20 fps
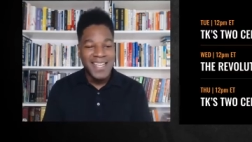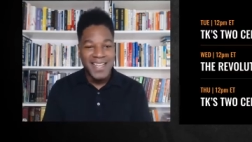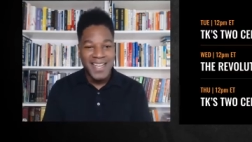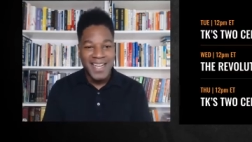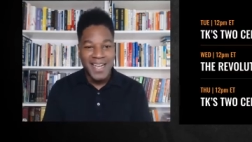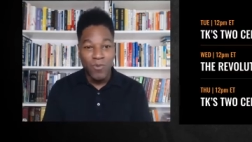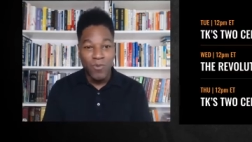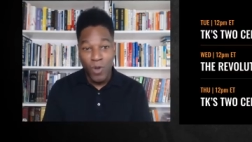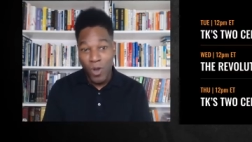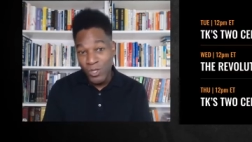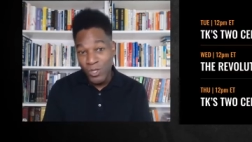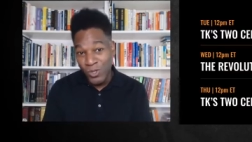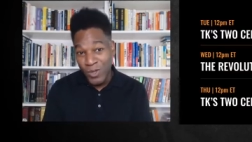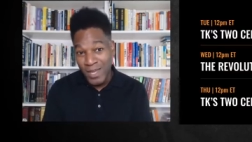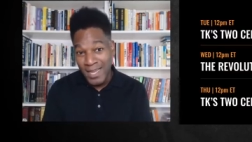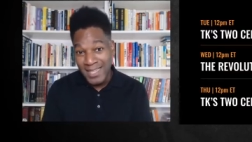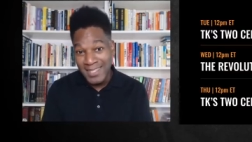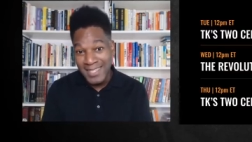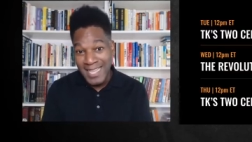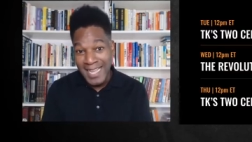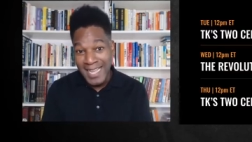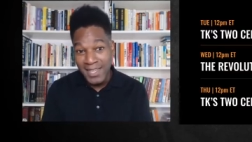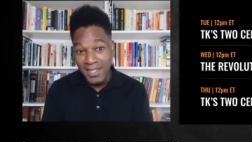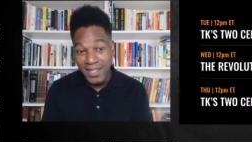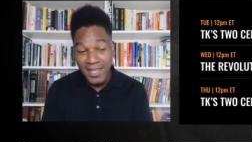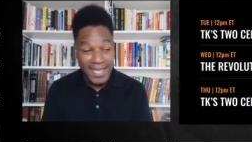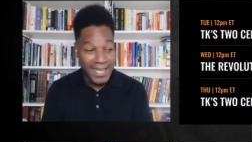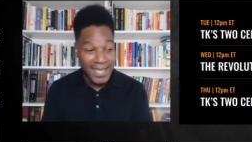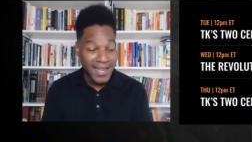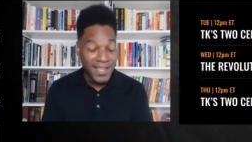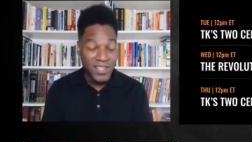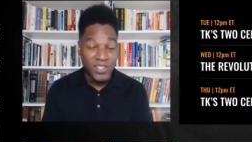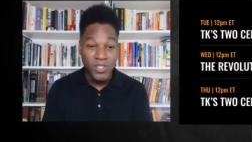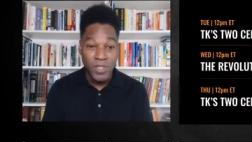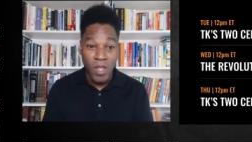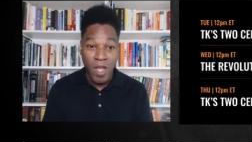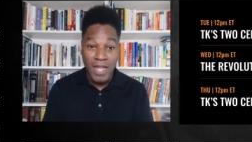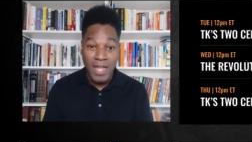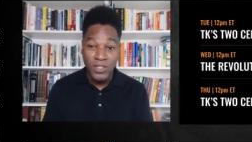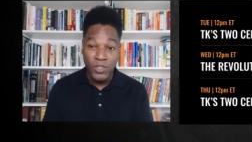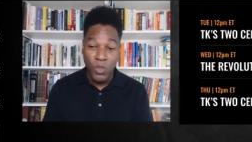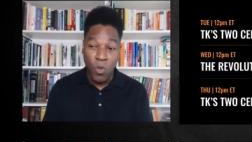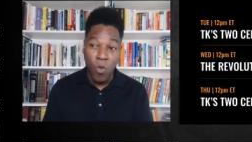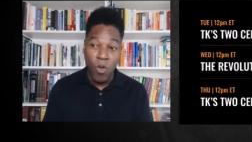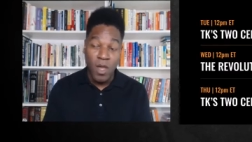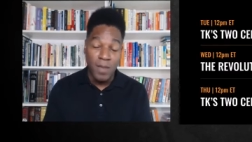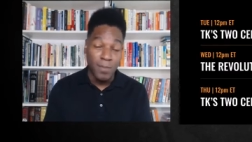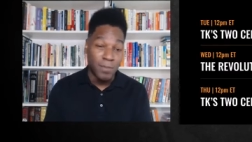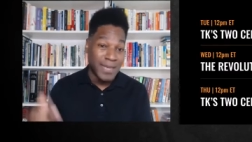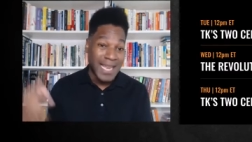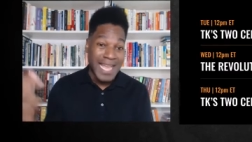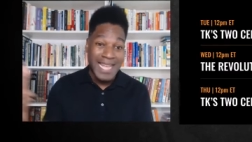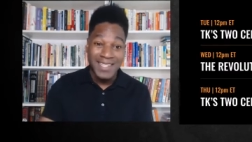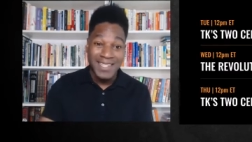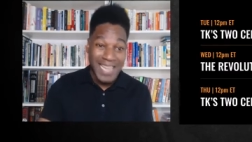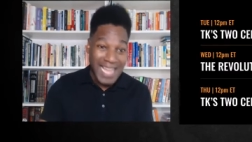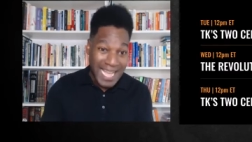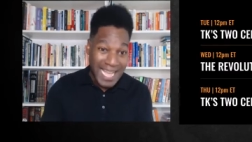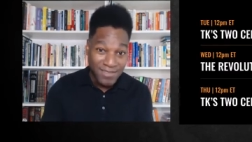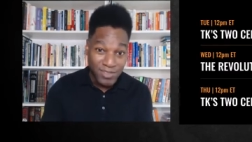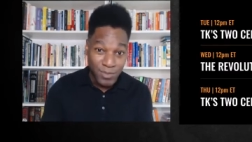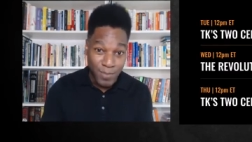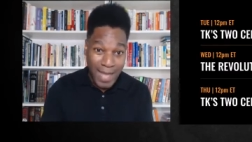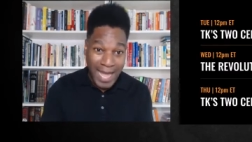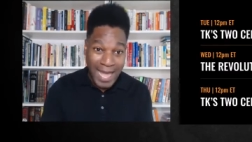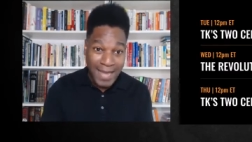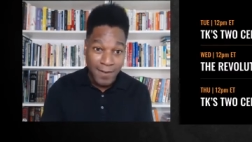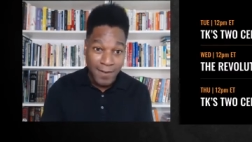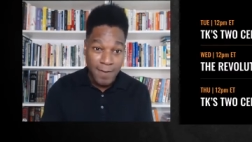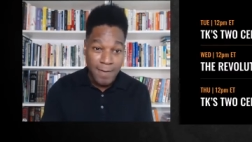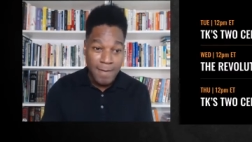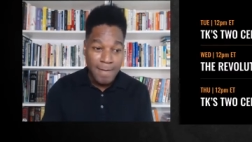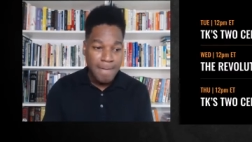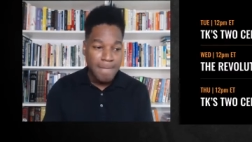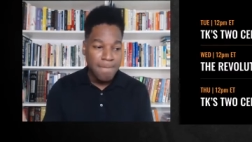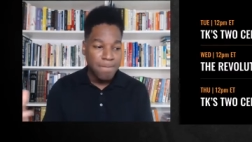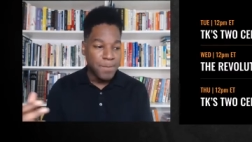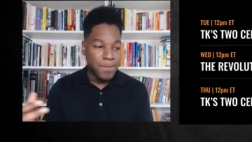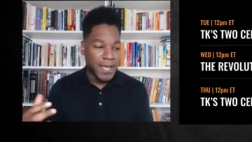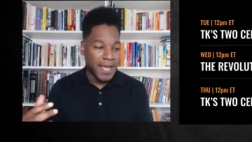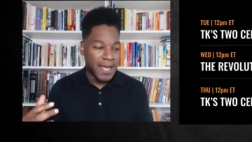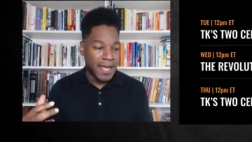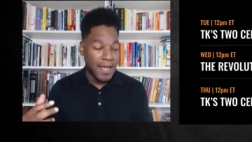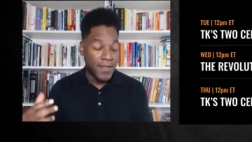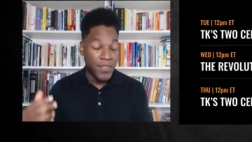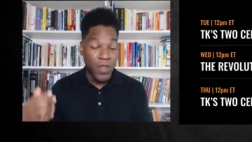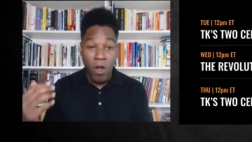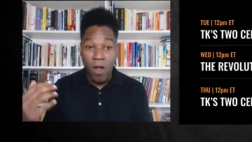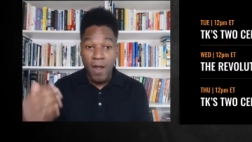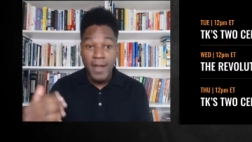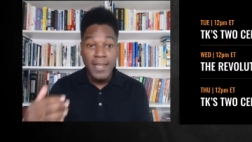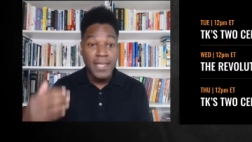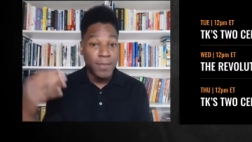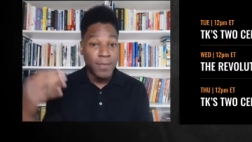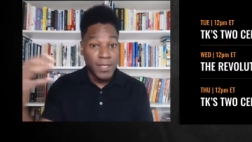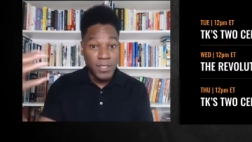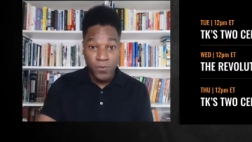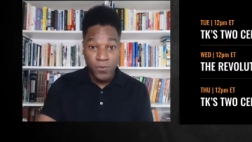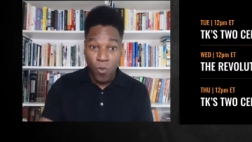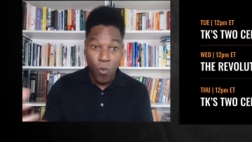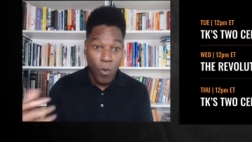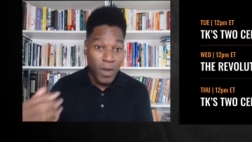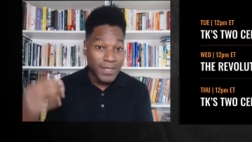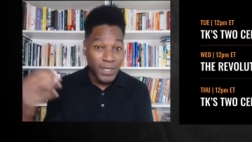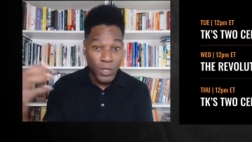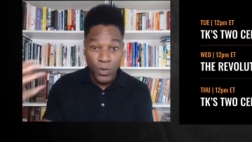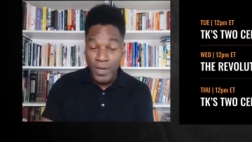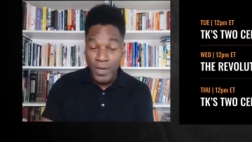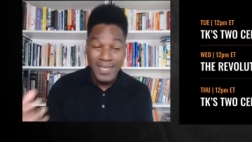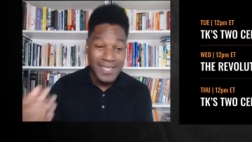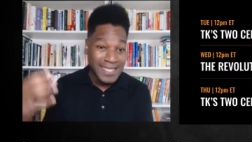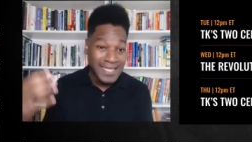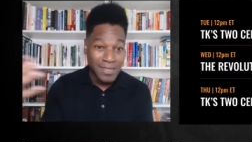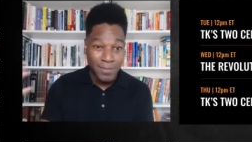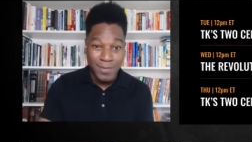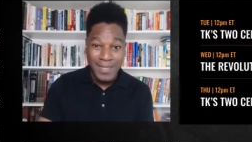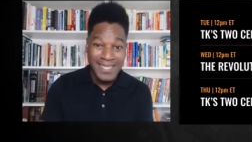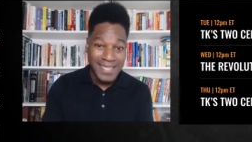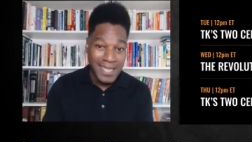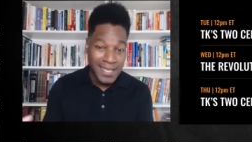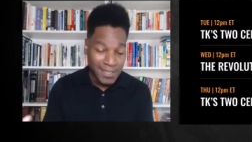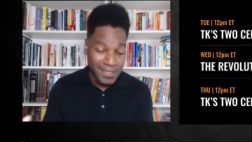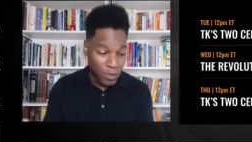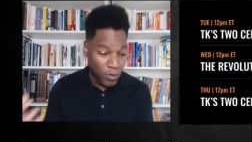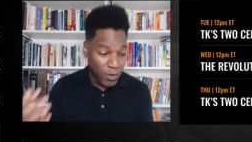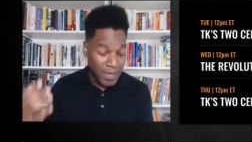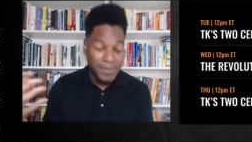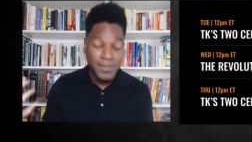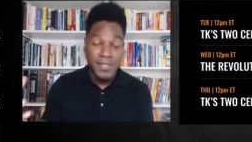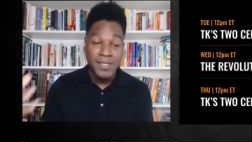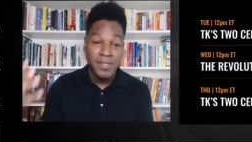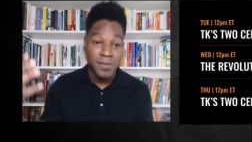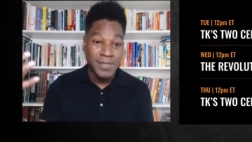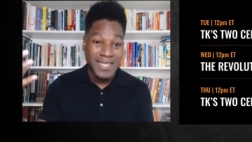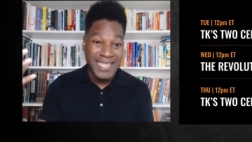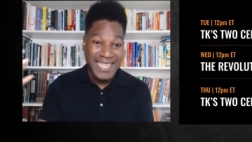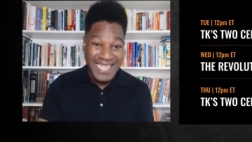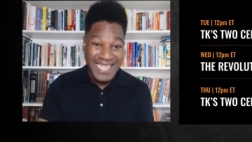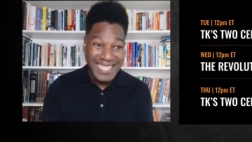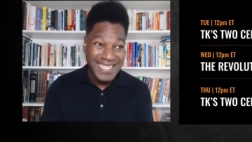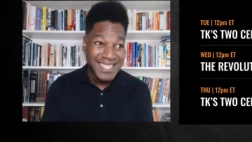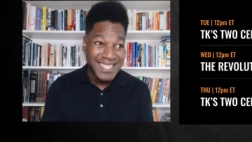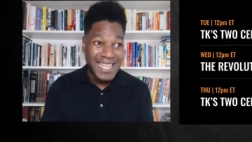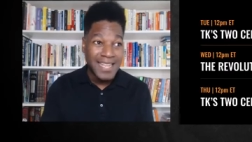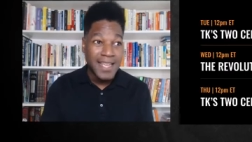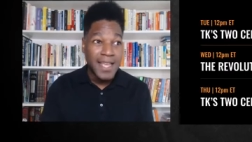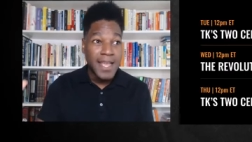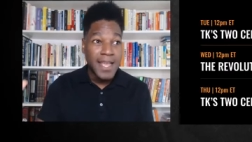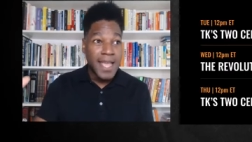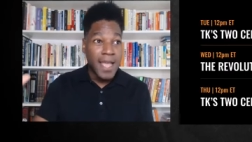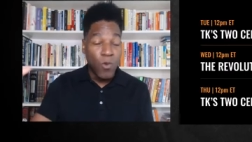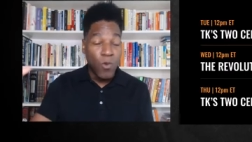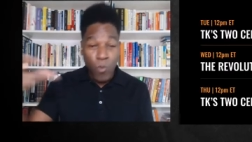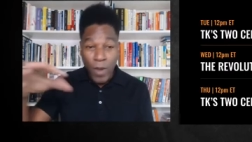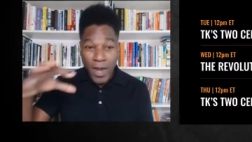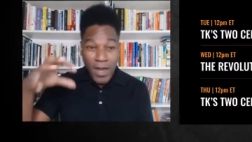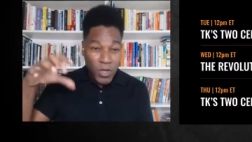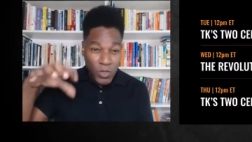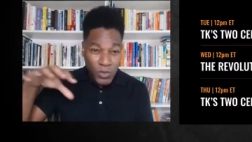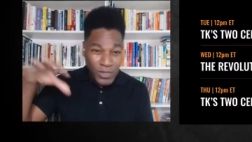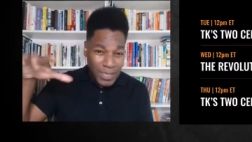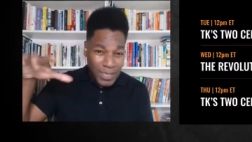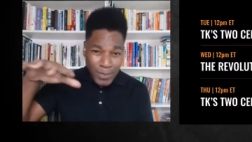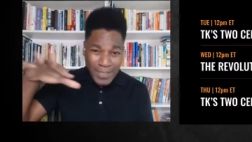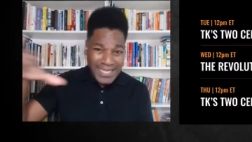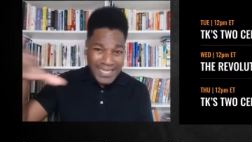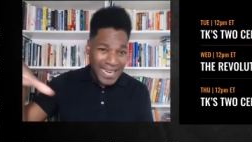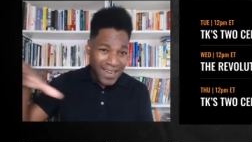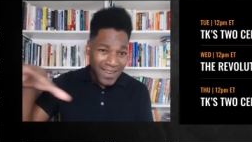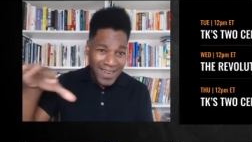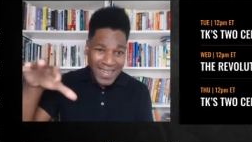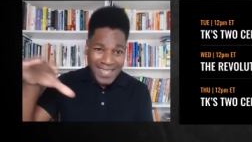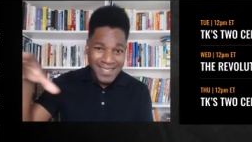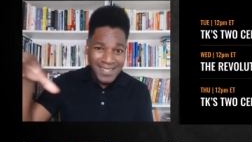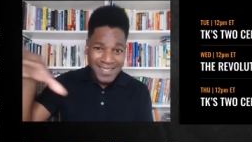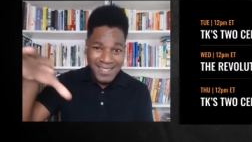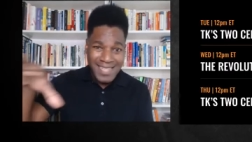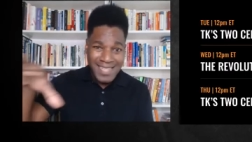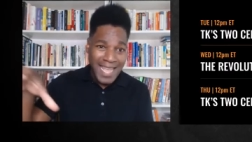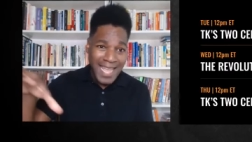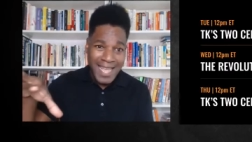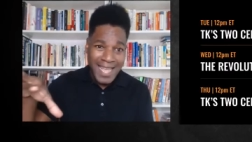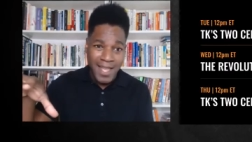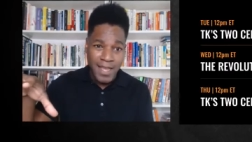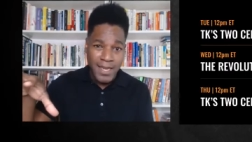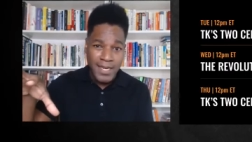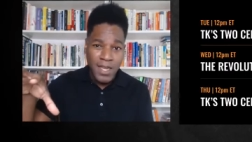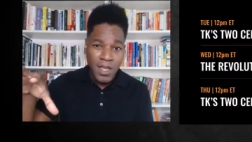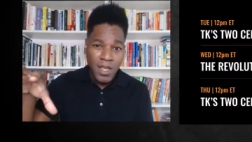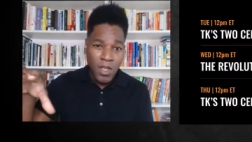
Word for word: Uh, we're also going to take a look at his thoughts on Black Lives Matter uh, the arguments for it, the criticism is, criticisms against it, and where do libertarians stand